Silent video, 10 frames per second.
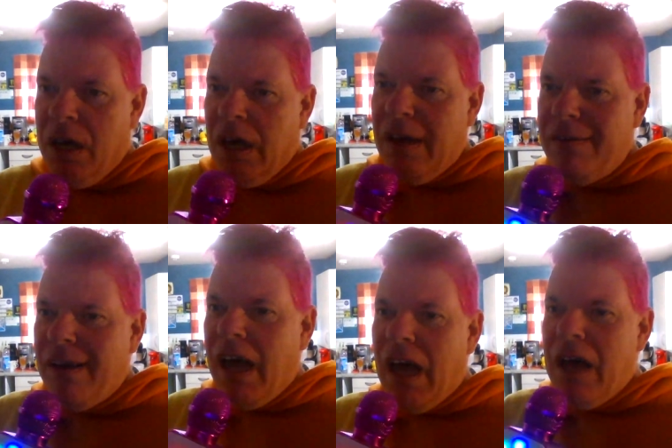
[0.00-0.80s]

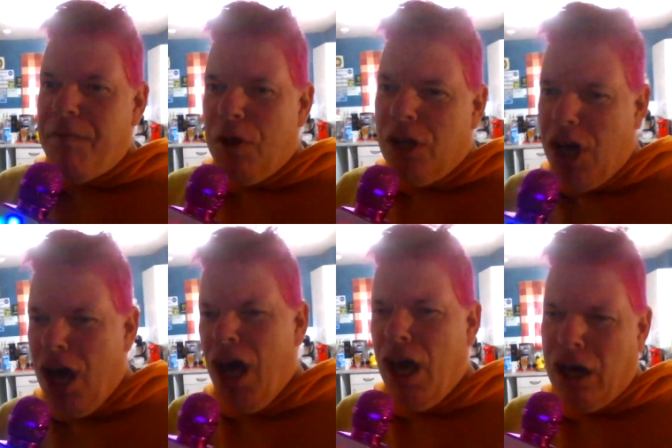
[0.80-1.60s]
Having
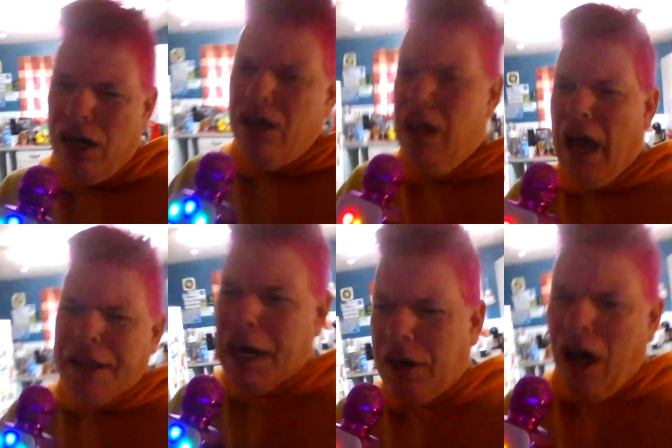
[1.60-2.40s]
kicking at
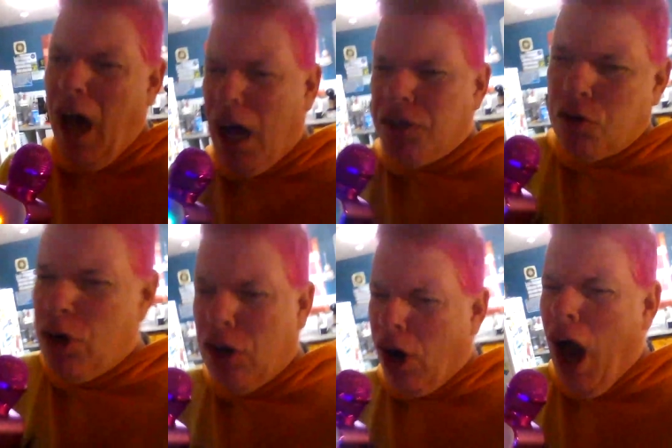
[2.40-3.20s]
the country
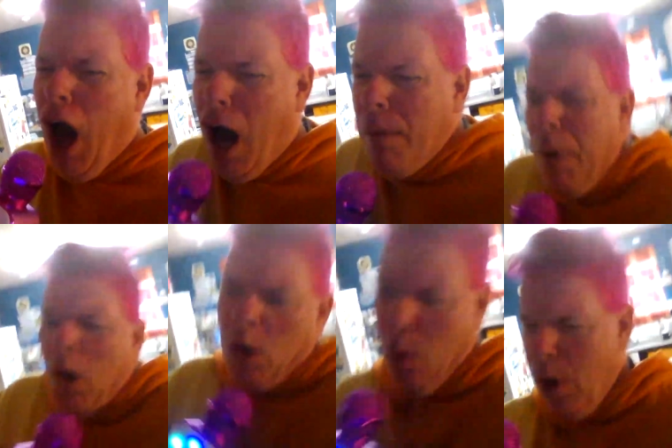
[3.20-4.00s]

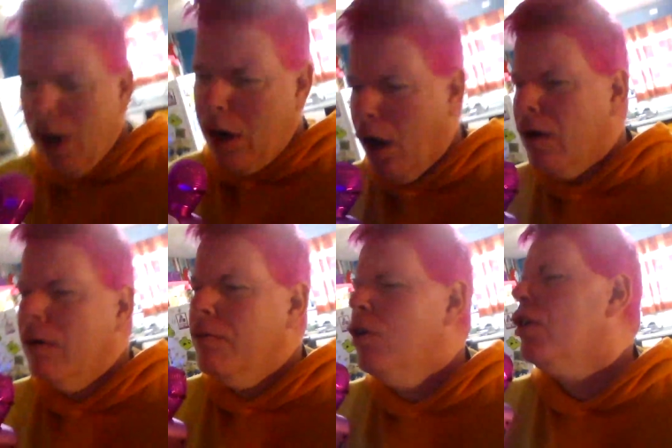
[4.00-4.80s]
club, we're
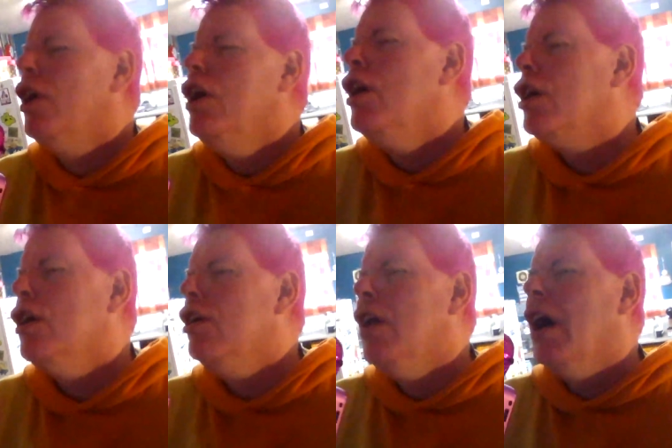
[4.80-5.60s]
all
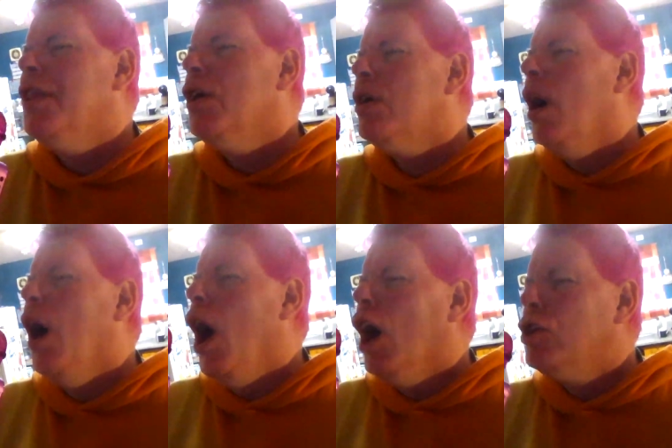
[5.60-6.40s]
kicking at the
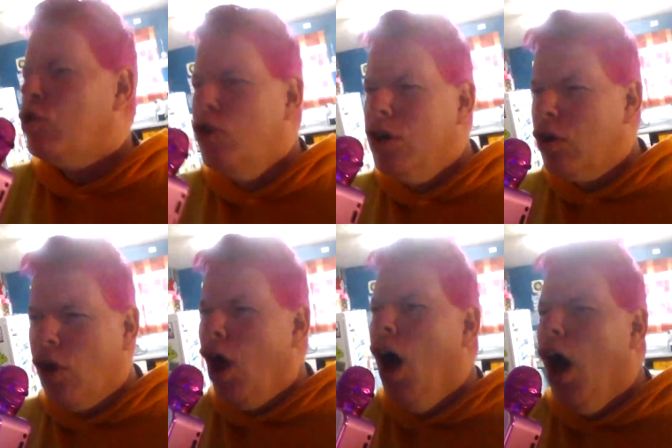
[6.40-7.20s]
country
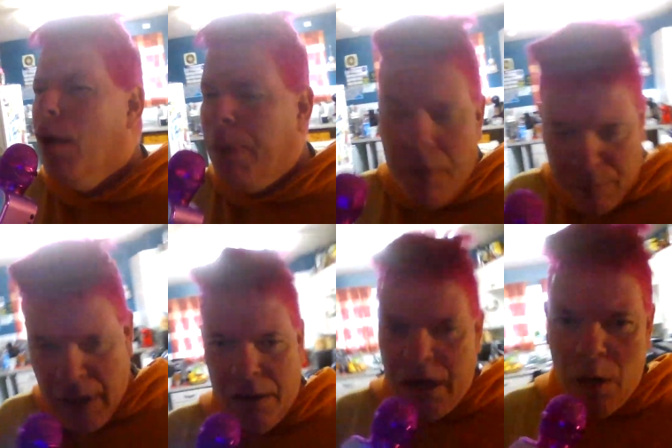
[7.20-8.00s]
club.
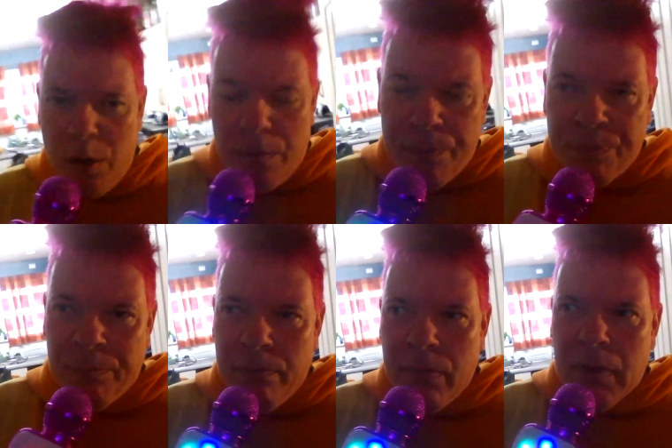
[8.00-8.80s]
Now,
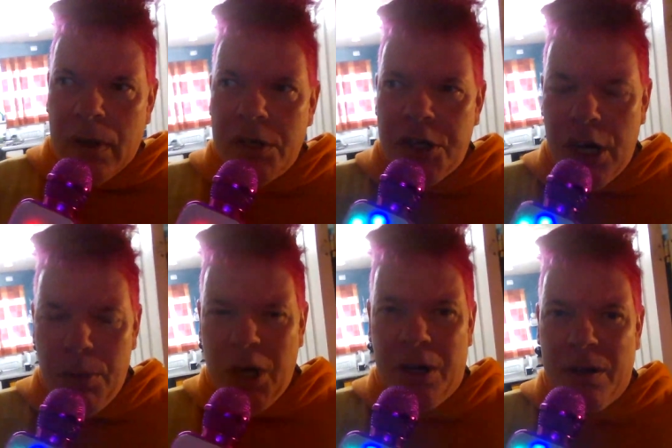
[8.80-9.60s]
Check him
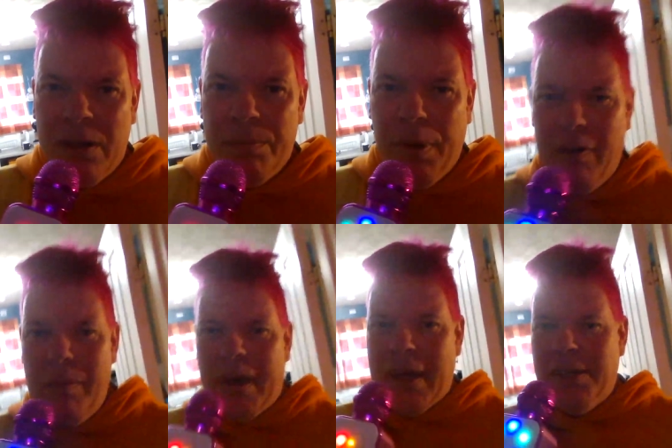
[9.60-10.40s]
out, Bobby
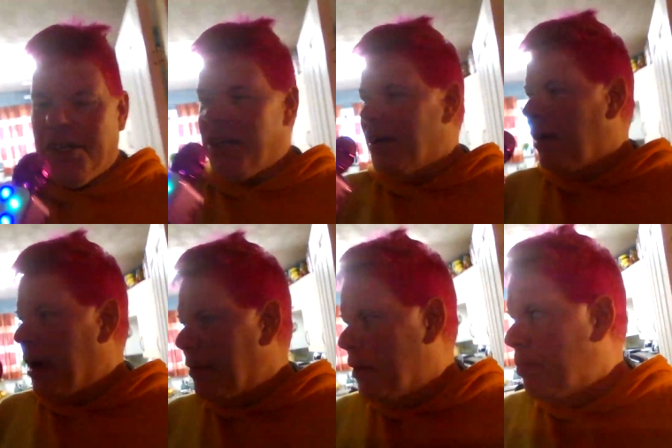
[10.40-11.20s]
McKenzie. I'm
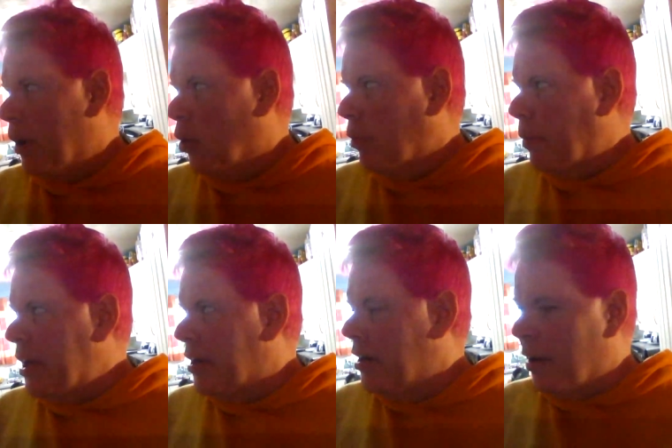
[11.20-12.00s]
getting feedback on the
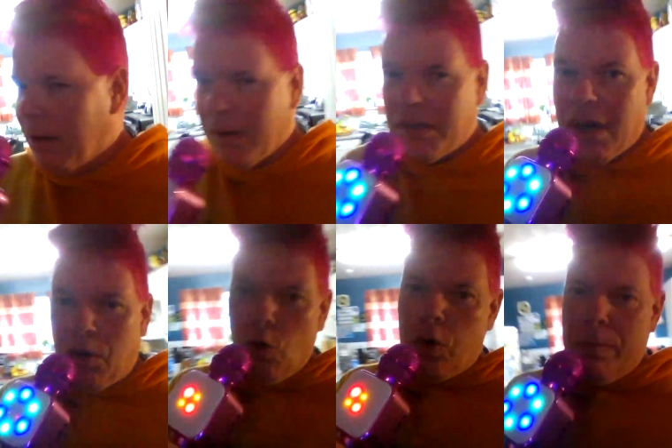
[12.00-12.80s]
mic here. It's
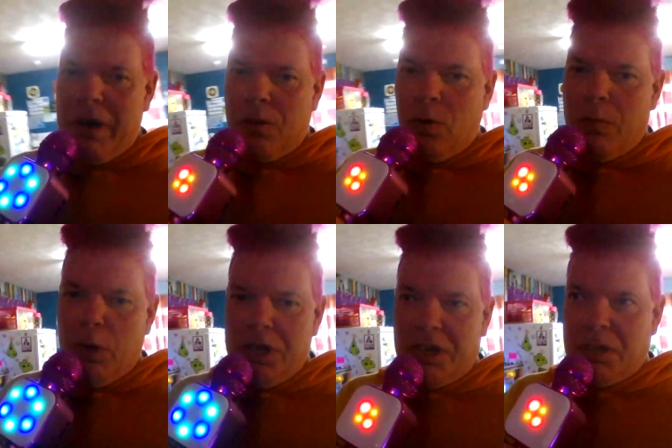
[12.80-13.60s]
karaoke mic one,
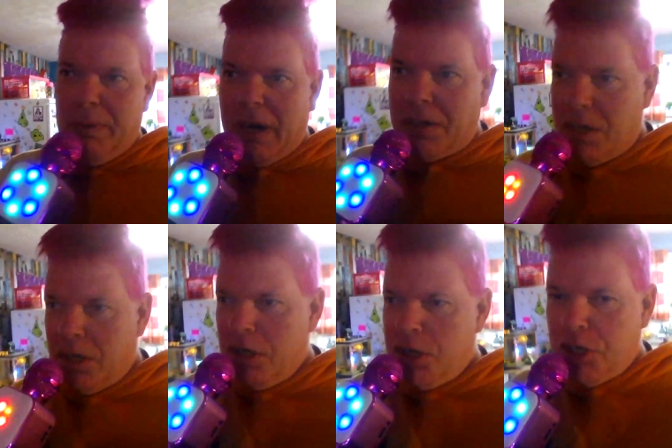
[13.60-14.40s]
what do you expect?
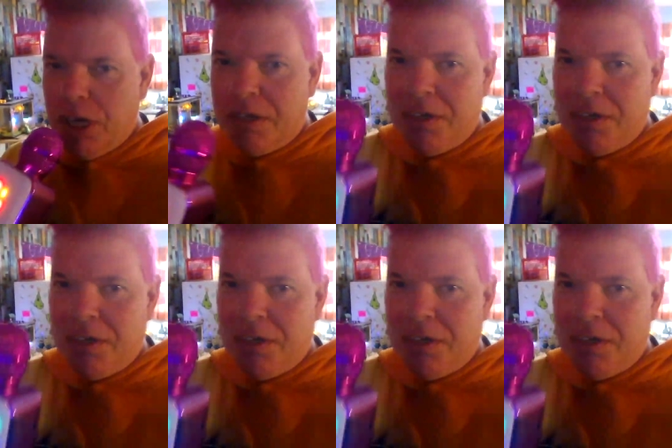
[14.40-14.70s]
Shit.